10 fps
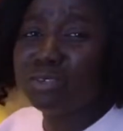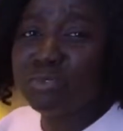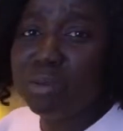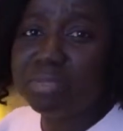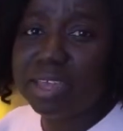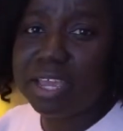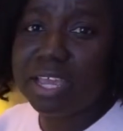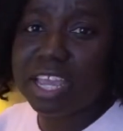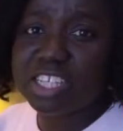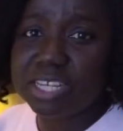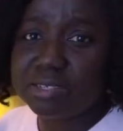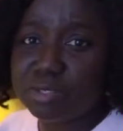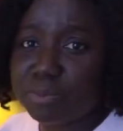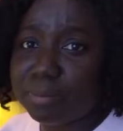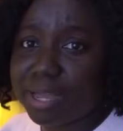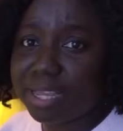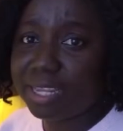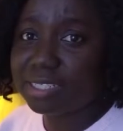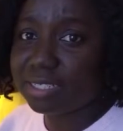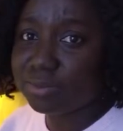from the Asian
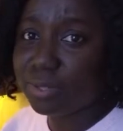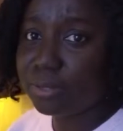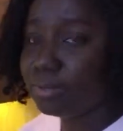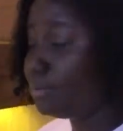supermarket as well.